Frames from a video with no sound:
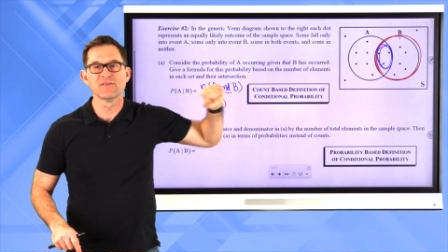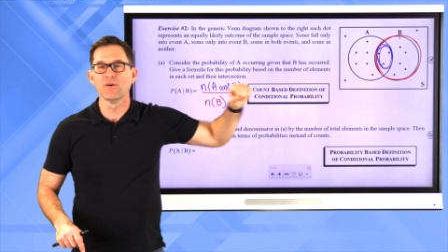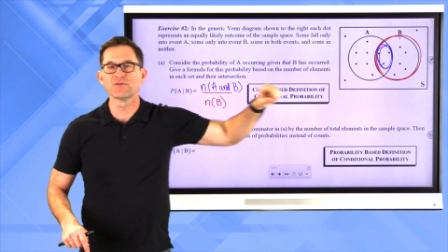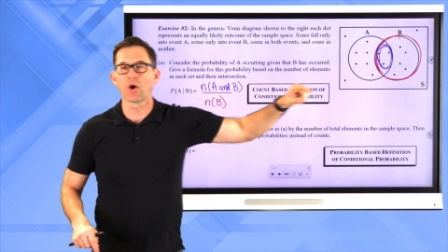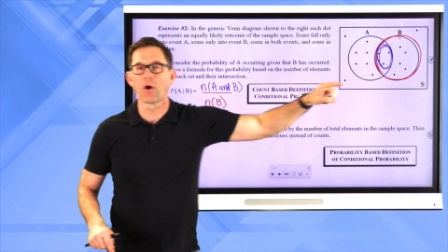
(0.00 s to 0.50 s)

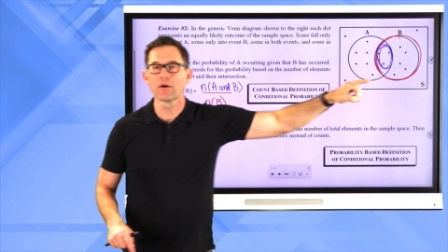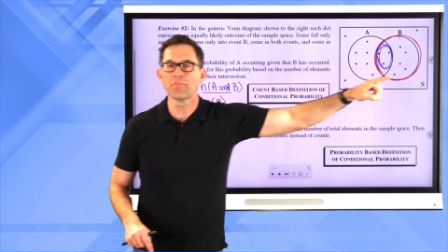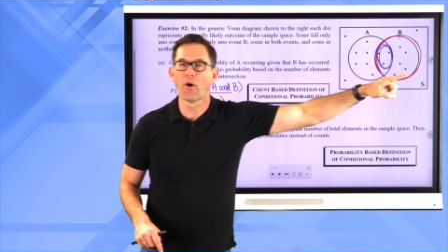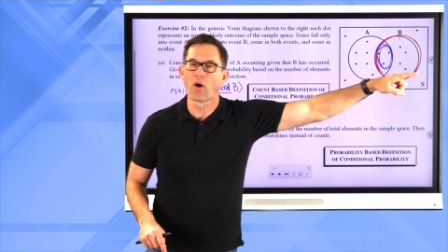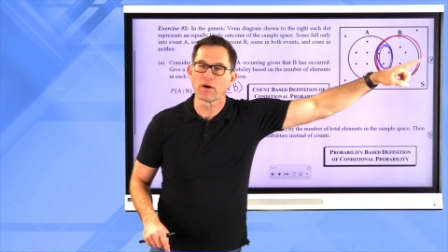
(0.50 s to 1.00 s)
those
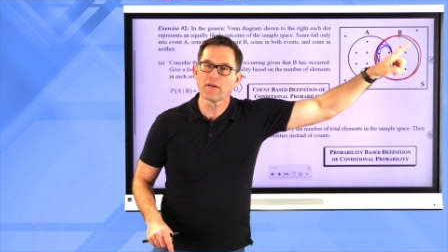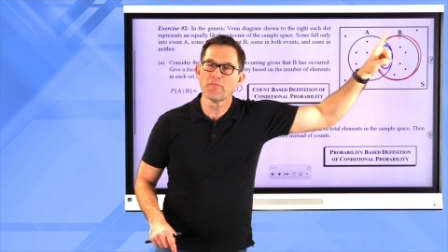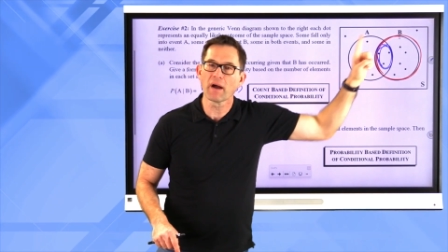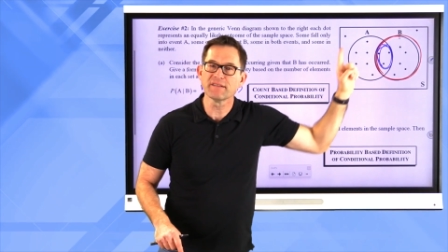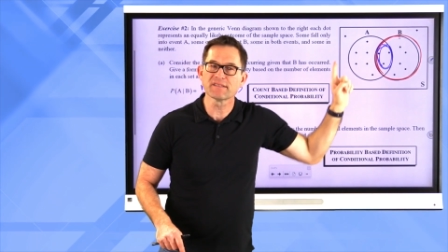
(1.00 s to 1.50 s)
aren't part of
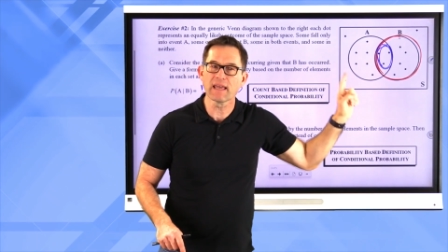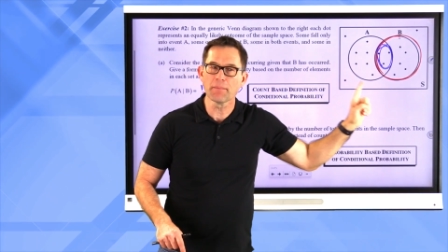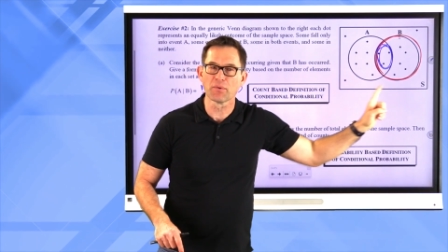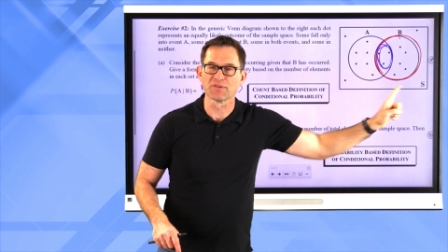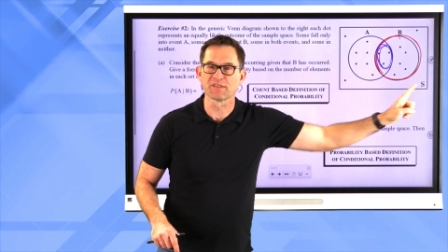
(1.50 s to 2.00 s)
my
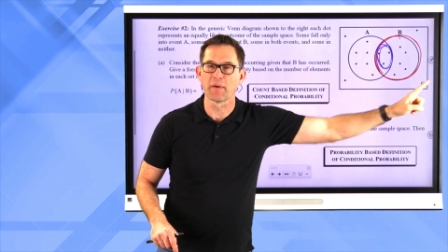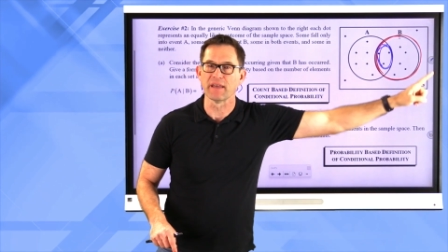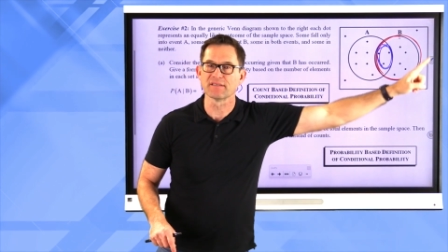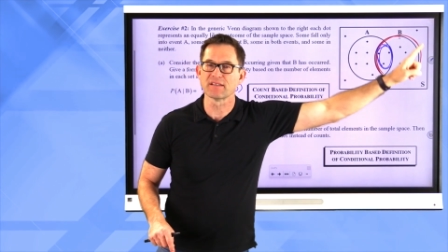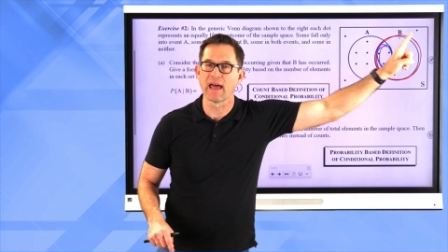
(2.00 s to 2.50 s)
sample
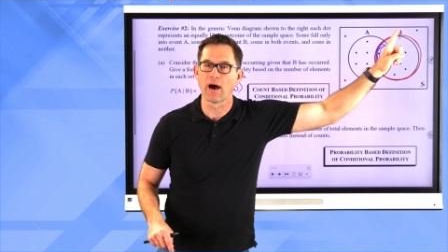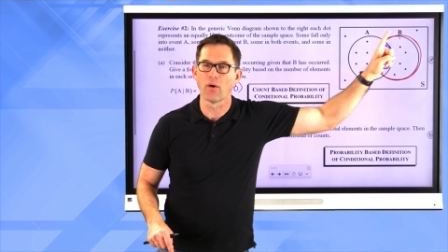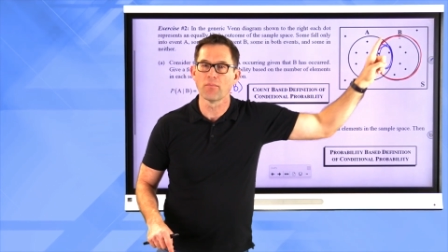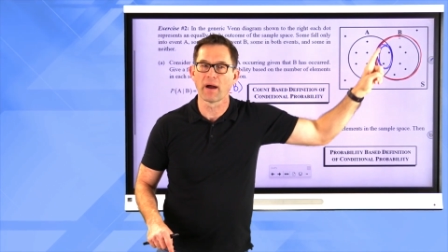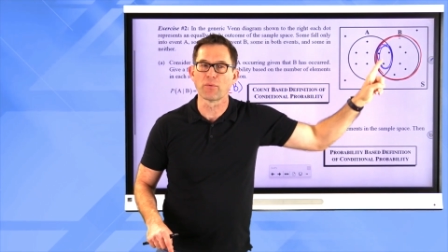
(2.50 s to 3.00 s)
space
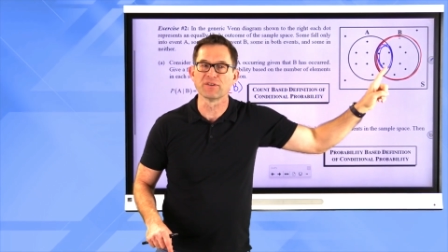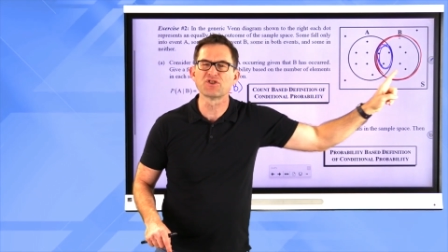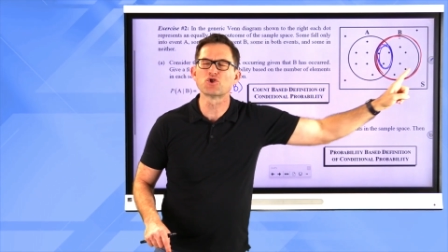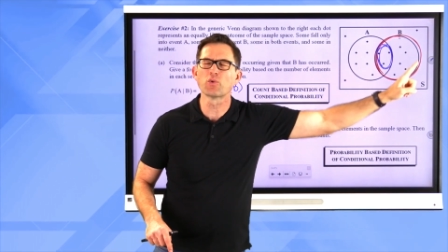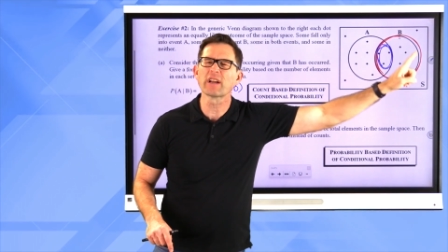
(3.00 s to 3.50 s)
now, my
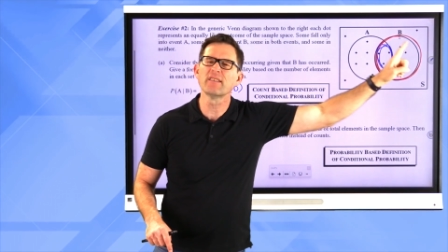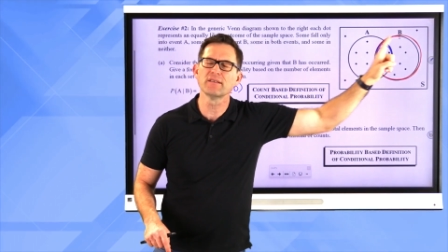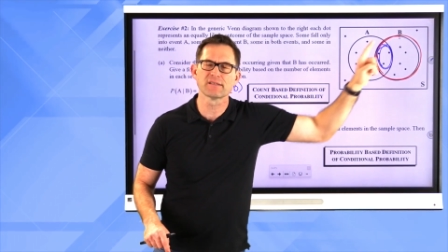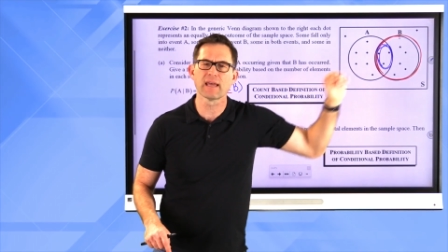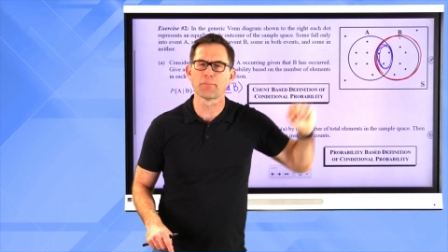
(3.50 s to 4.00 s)

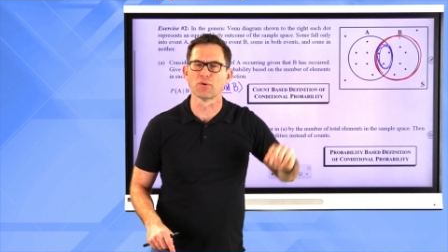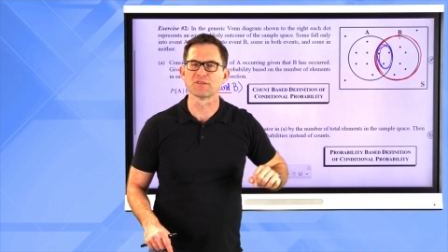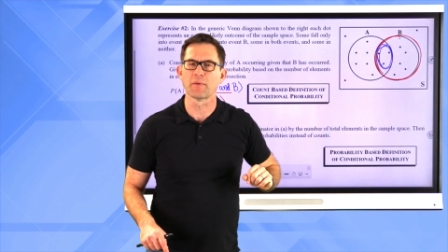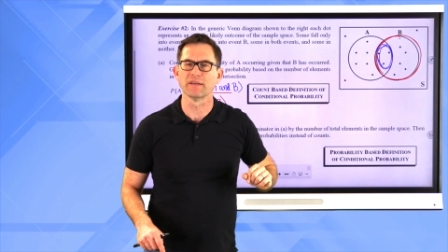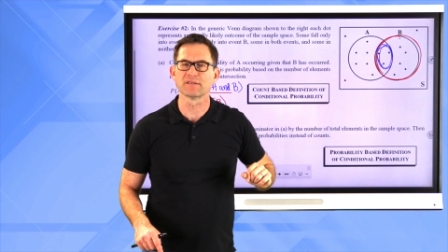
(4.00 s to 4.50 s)
restricted sample
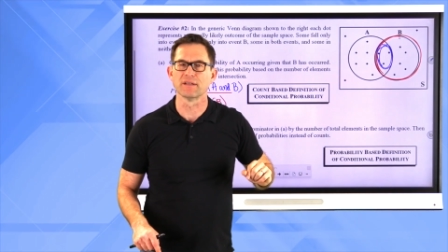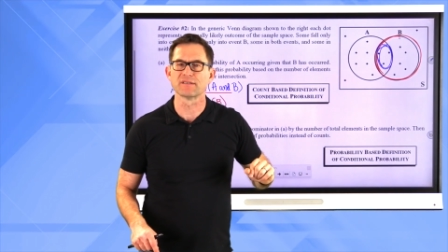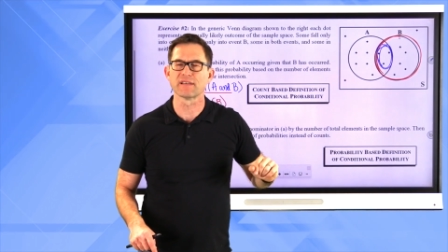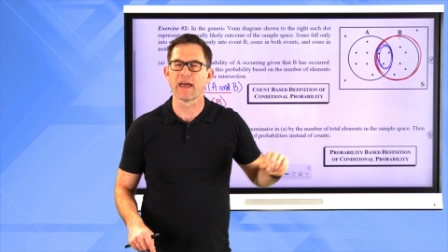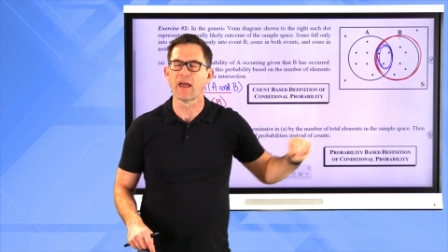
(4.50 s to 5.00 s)
space,
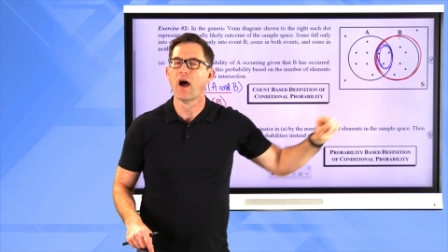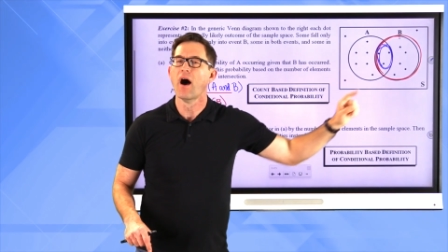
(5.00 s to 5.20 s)
let's say.